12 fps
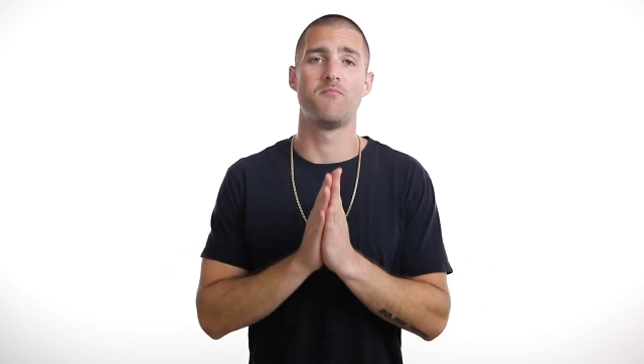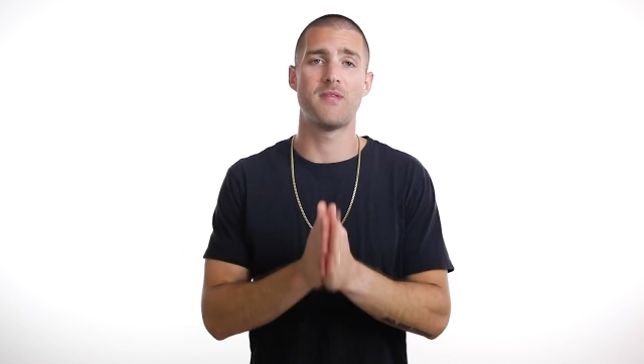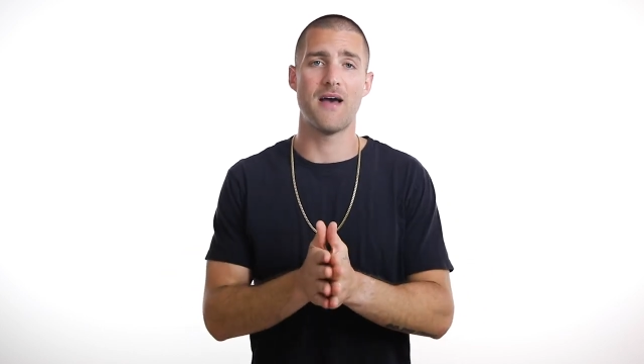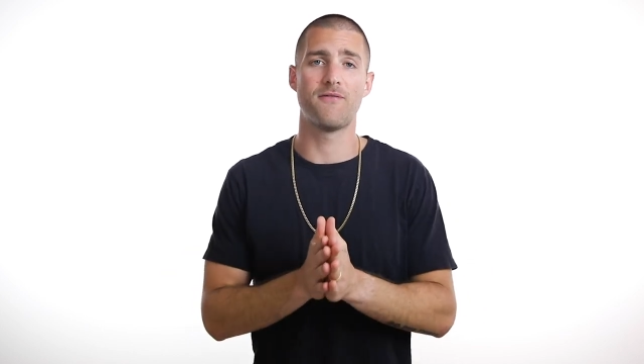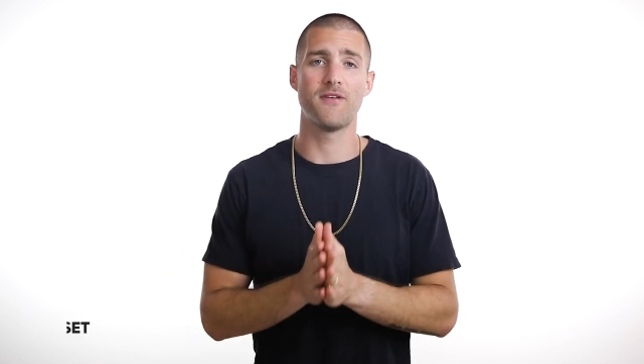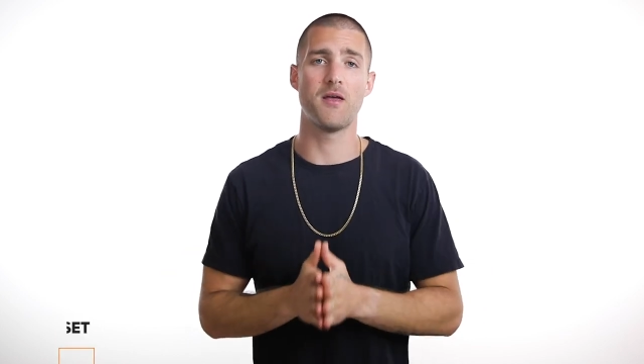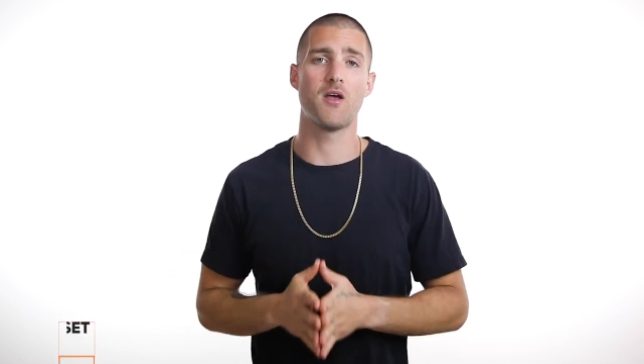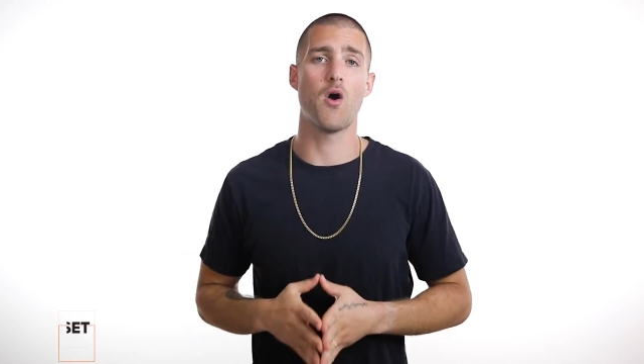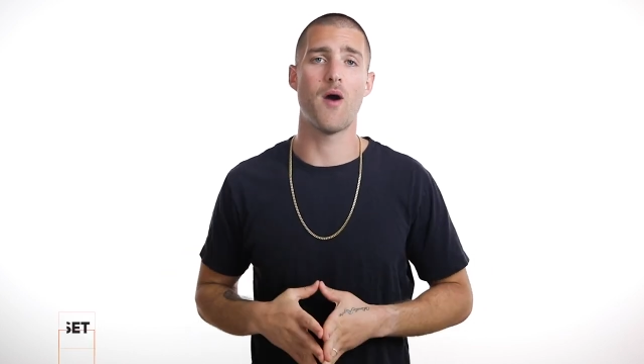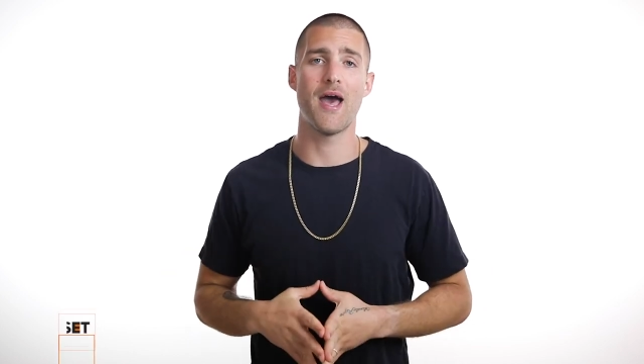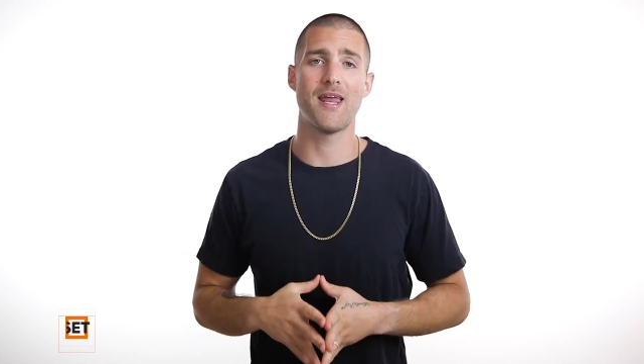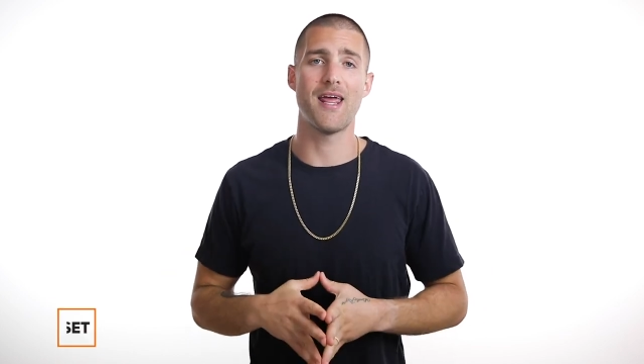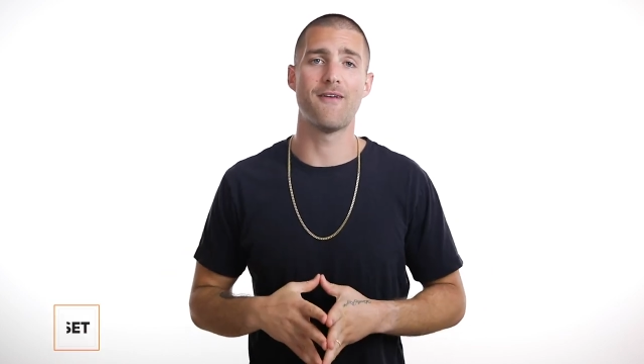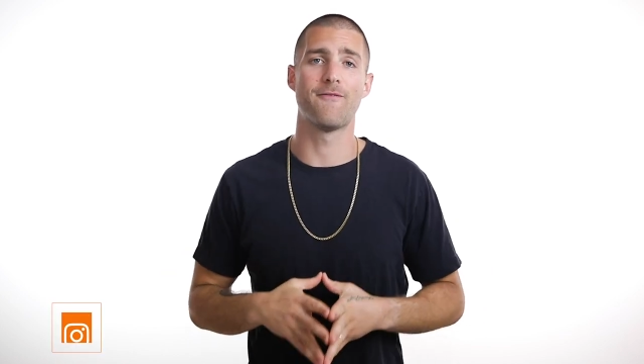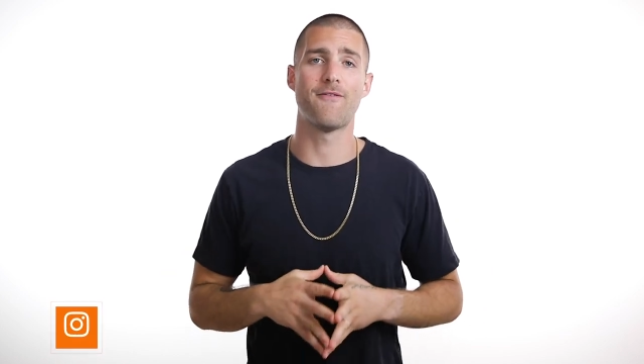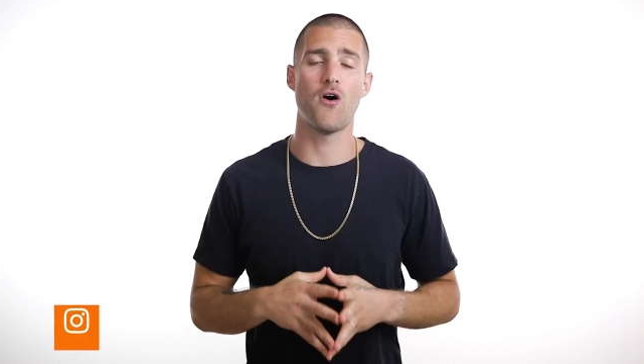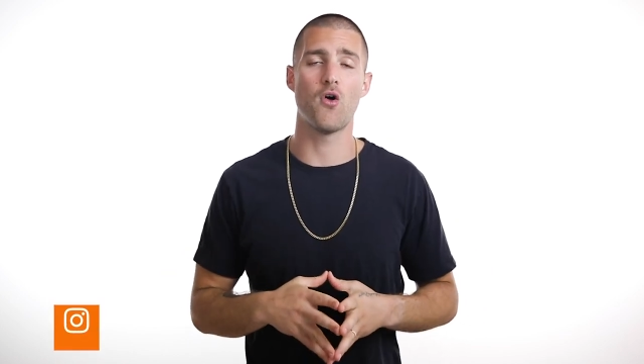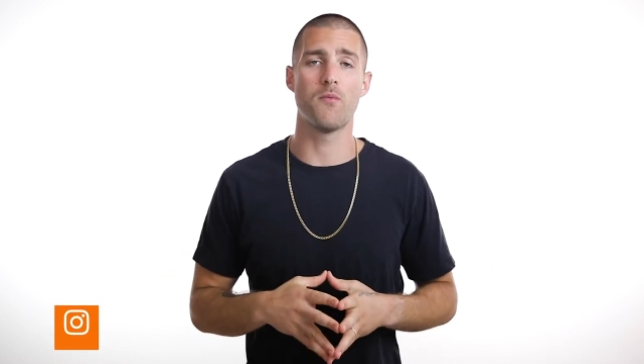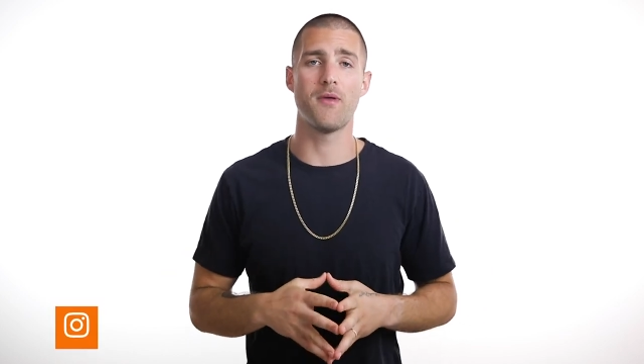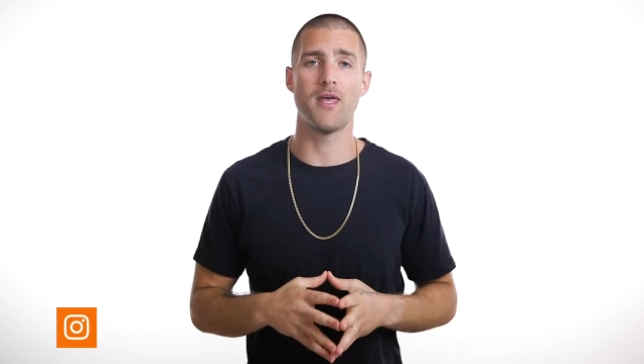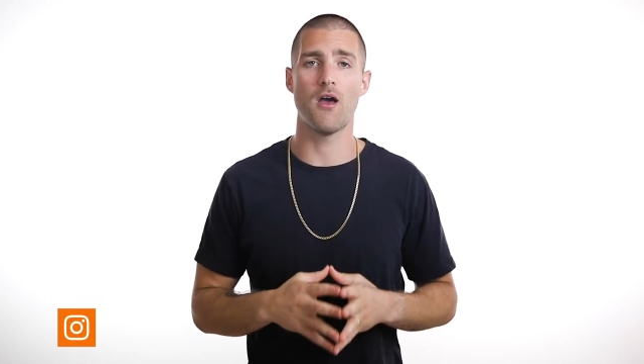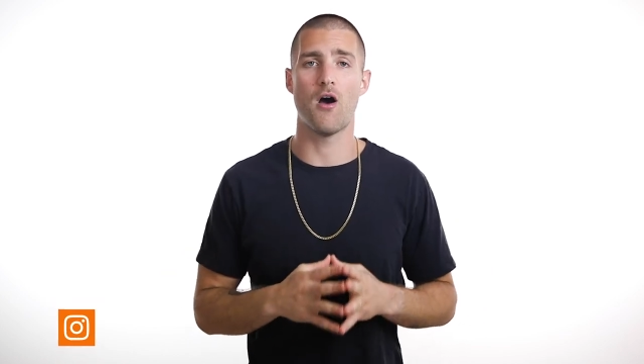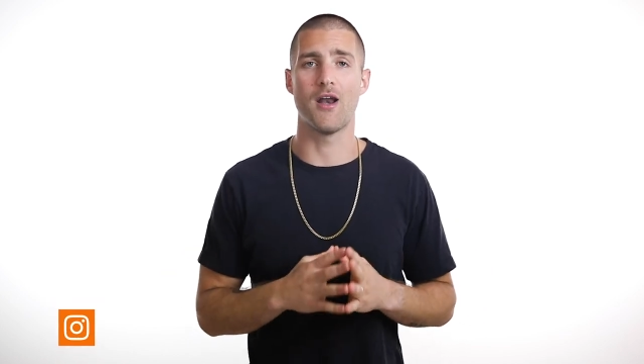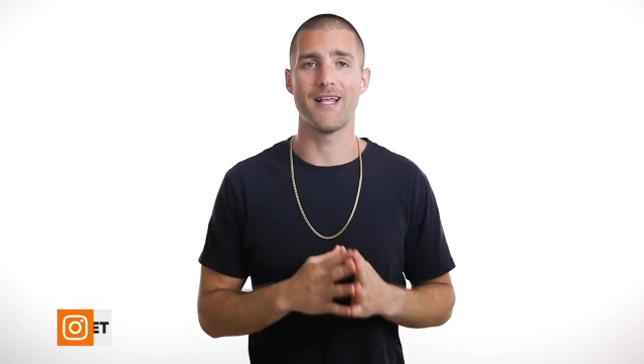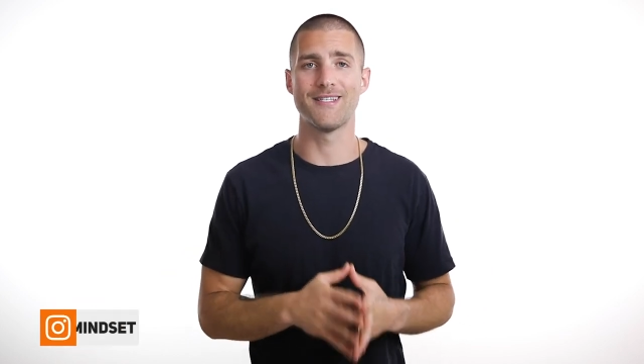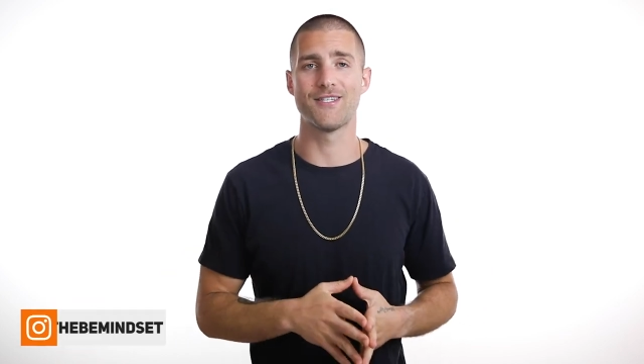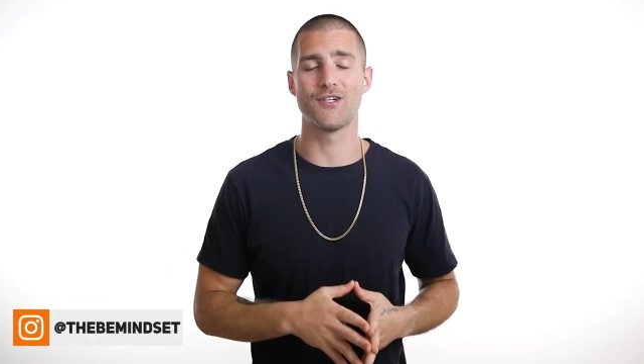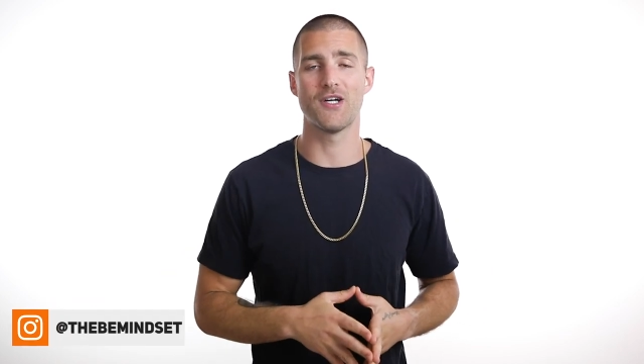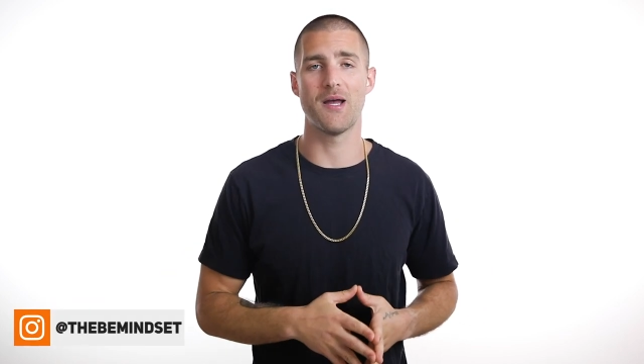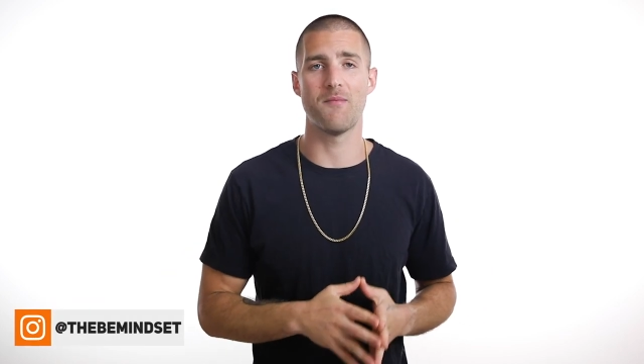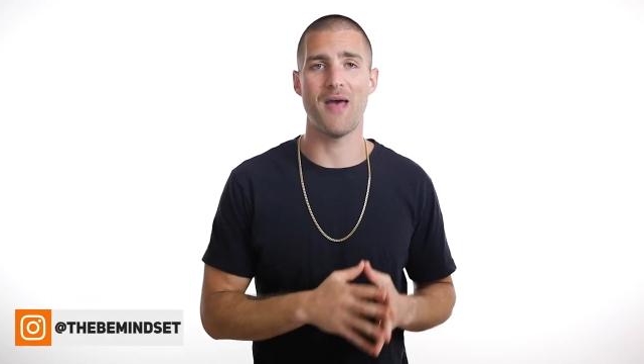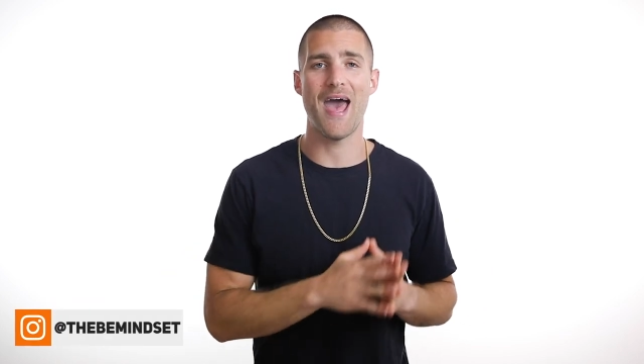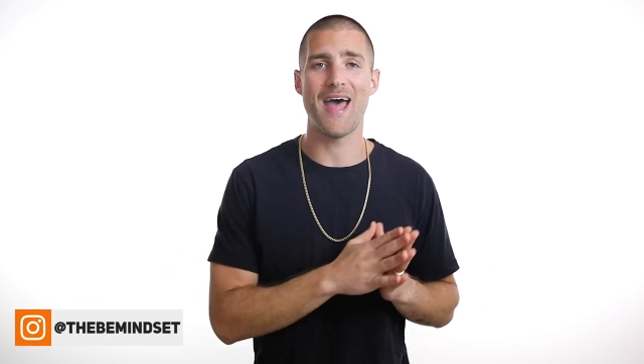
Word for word: definitely go ahead and follow me on Instagram